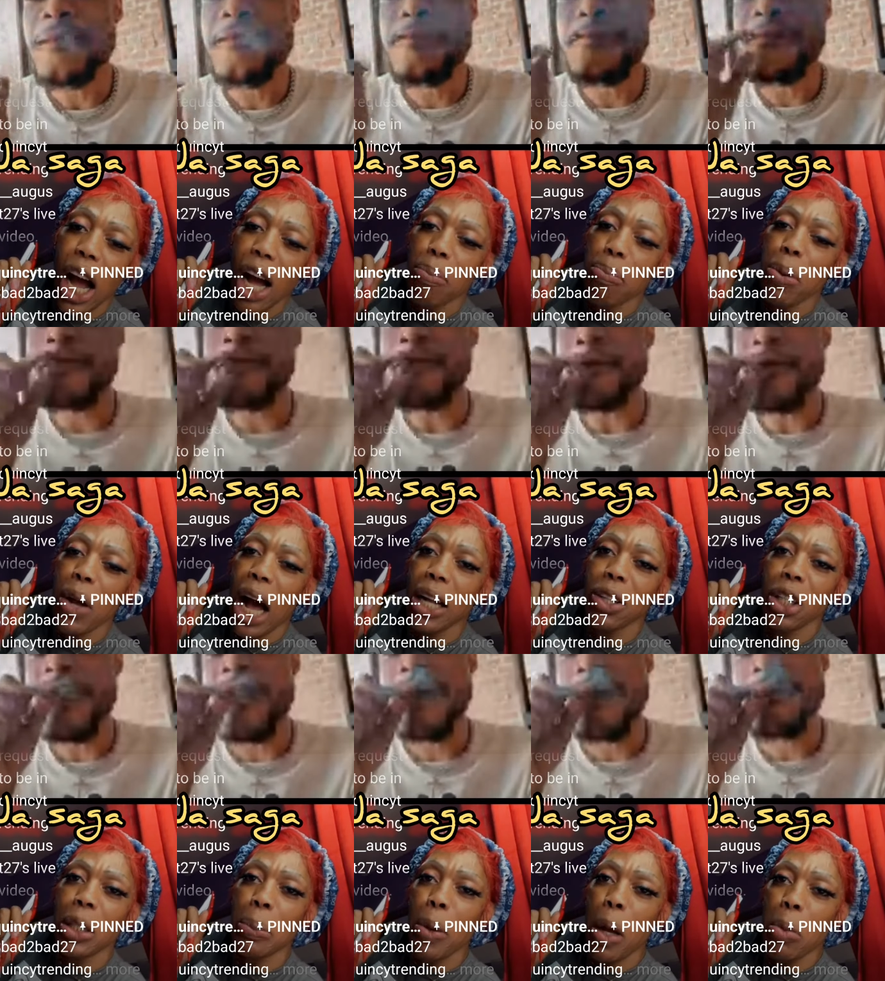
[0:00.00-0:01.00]
Speaker 1: I'm, I
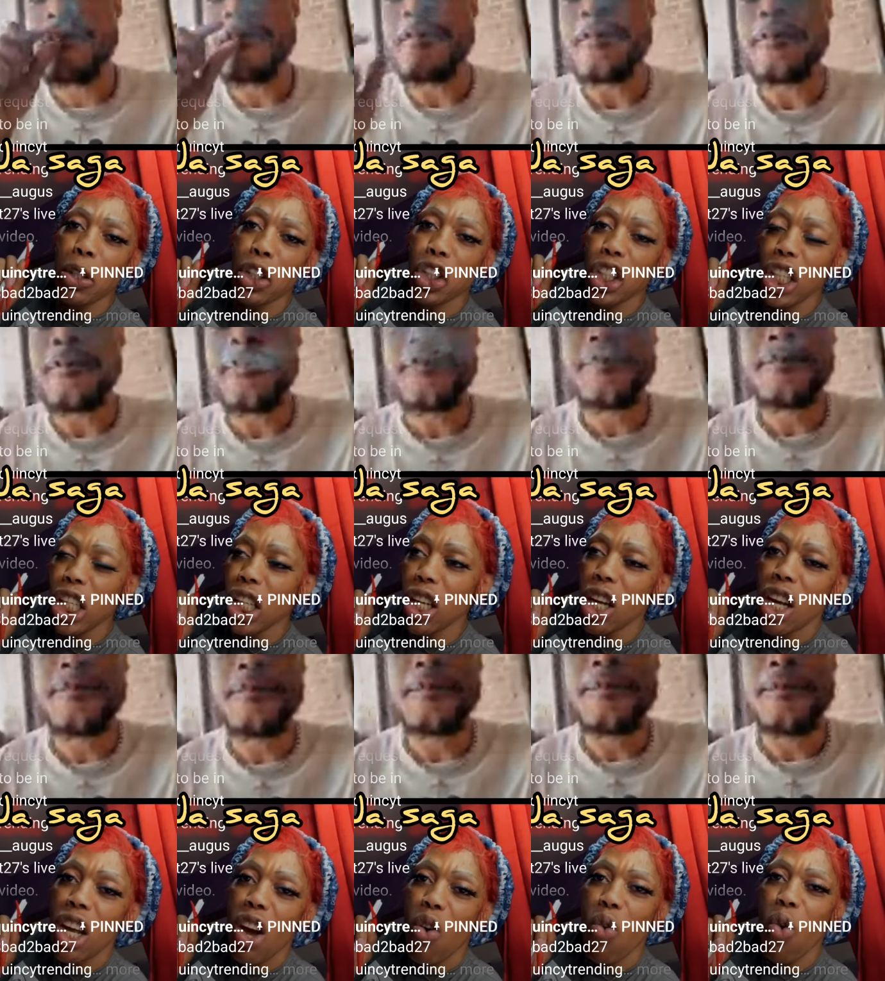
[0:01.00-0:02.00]
don't pebble she.
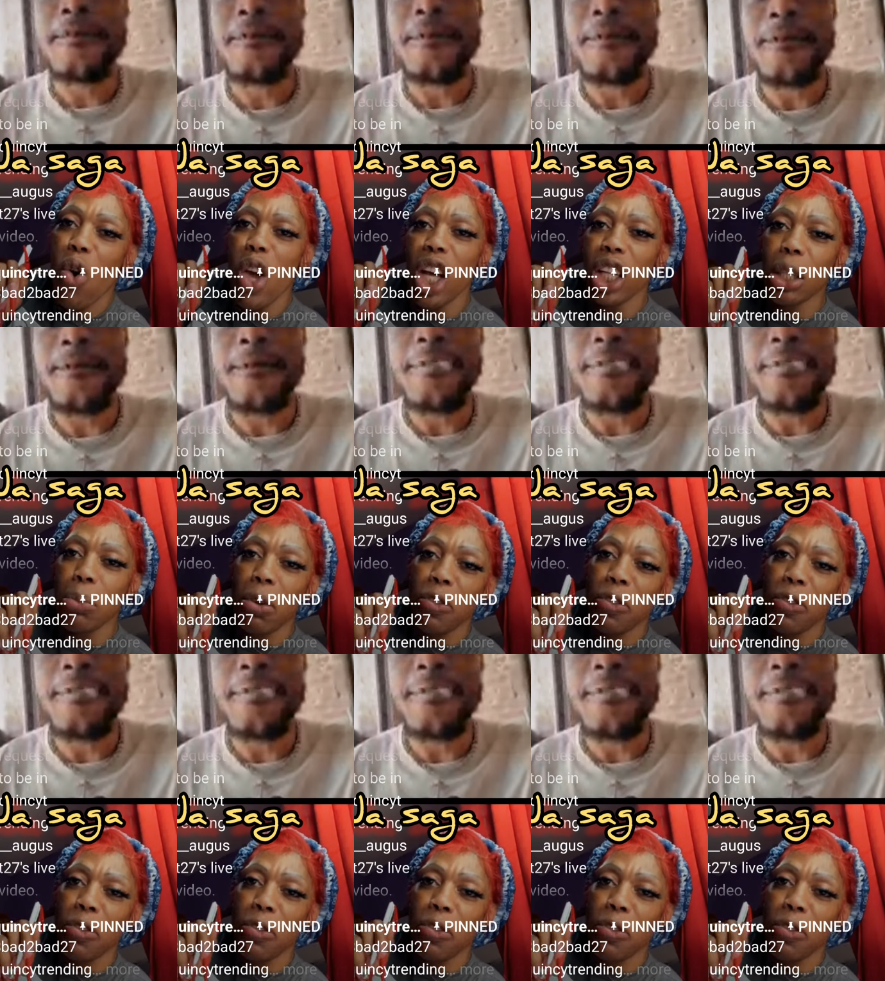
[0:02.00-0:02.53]
Wait till my